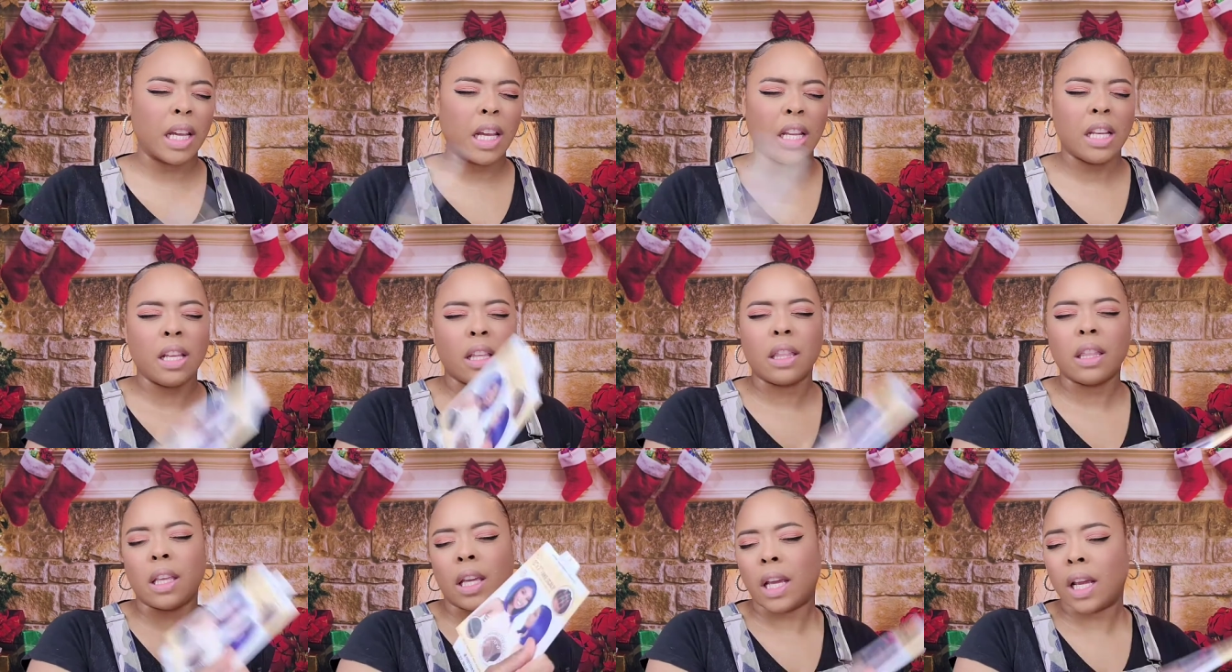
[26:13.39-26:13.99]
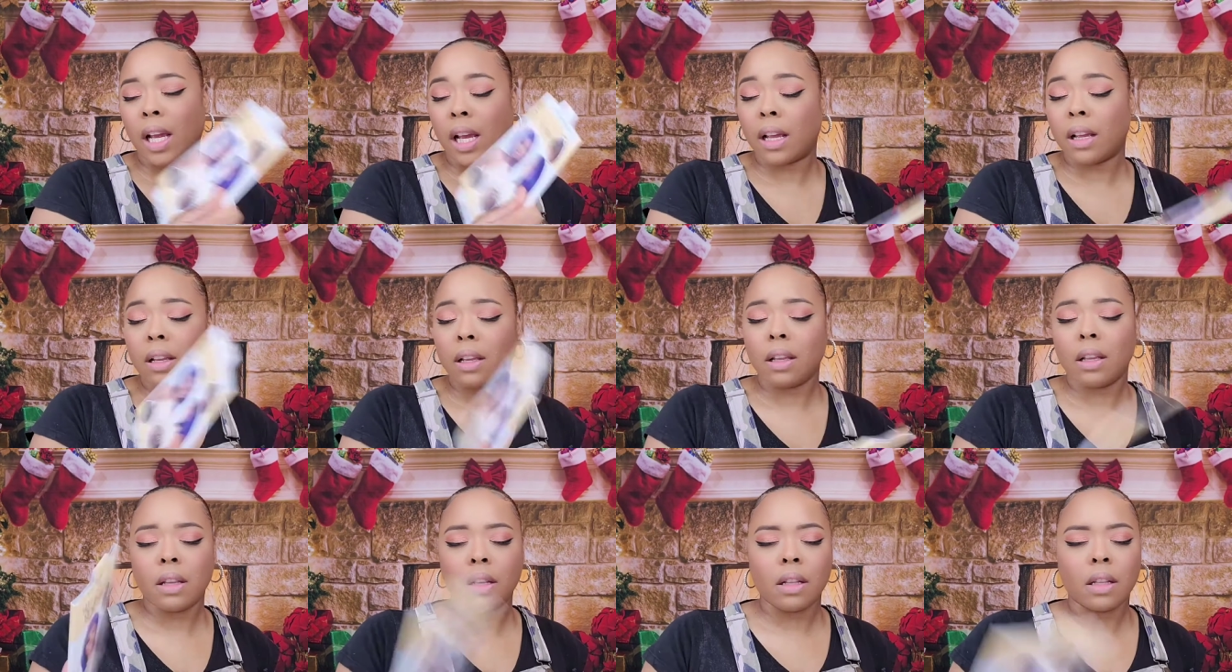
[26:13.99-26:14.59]
anything,
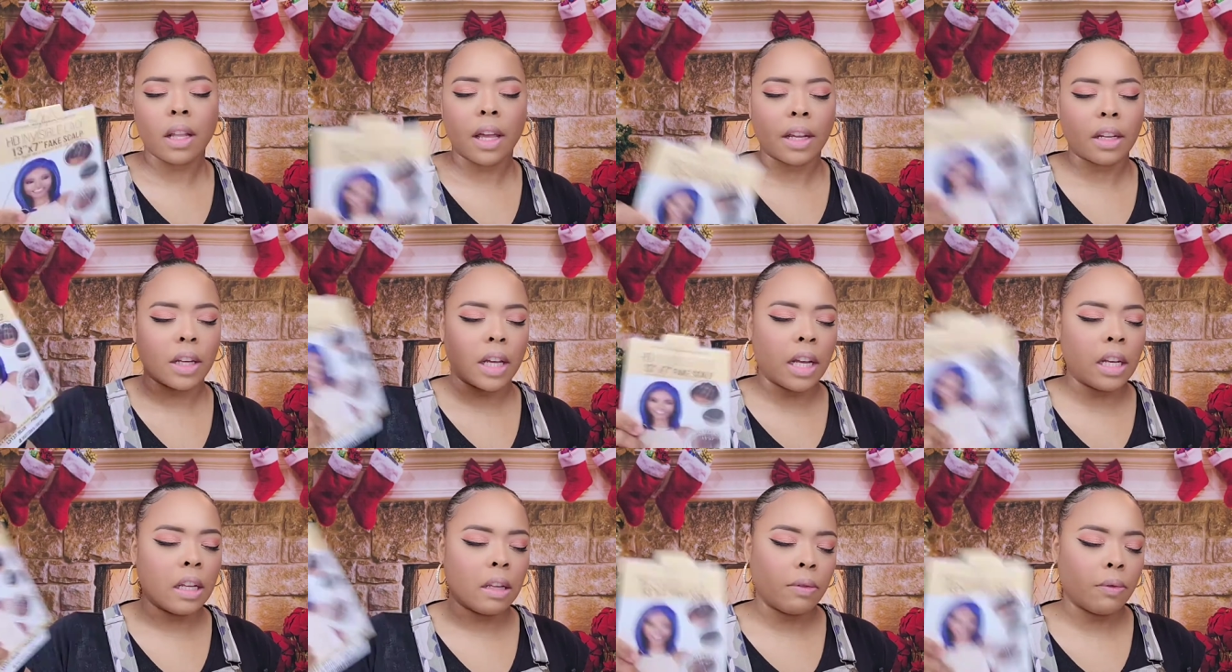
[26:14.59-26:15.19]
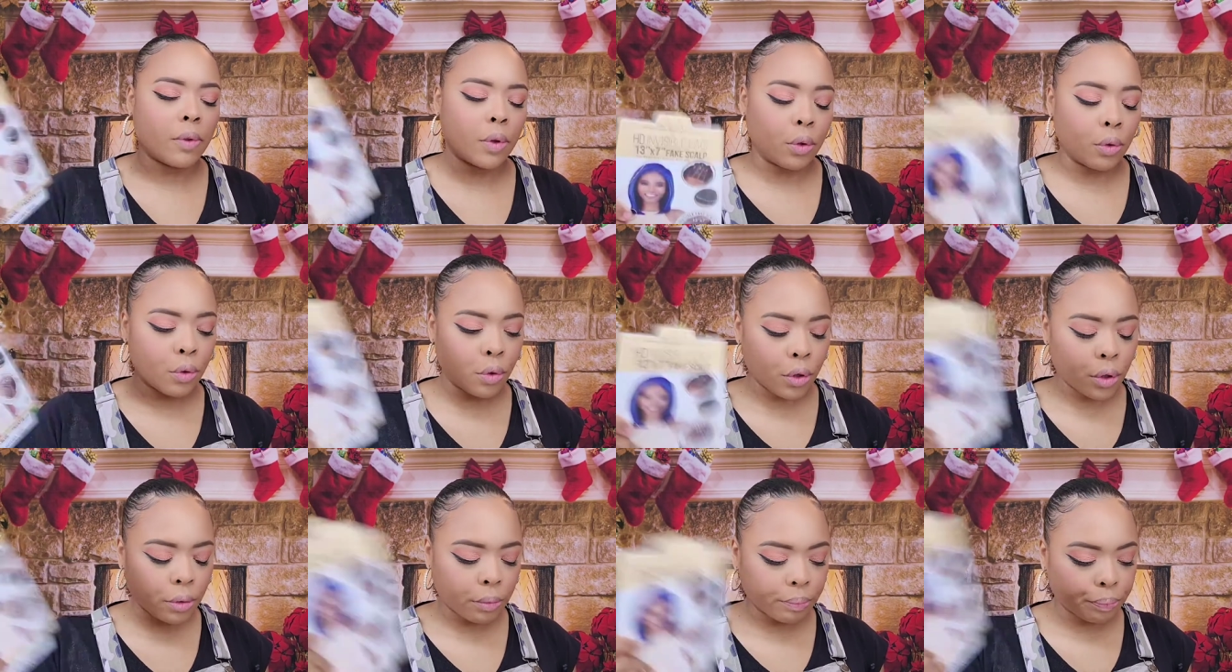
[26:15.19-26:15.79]
like any
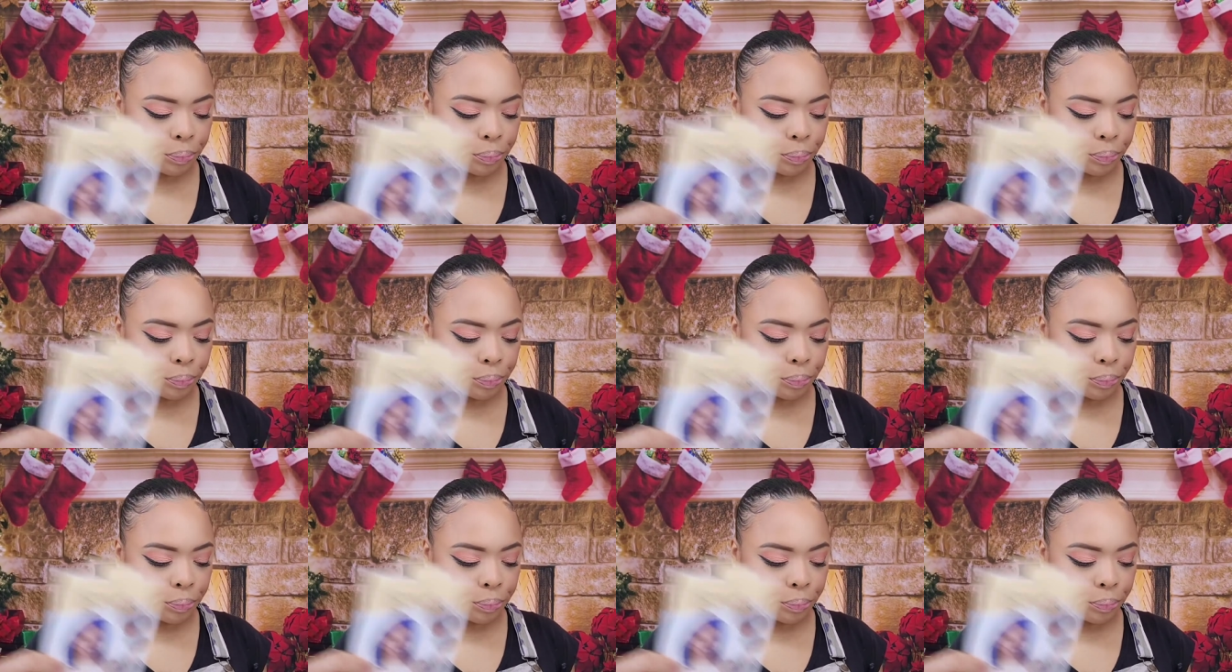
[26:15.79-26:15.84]
food.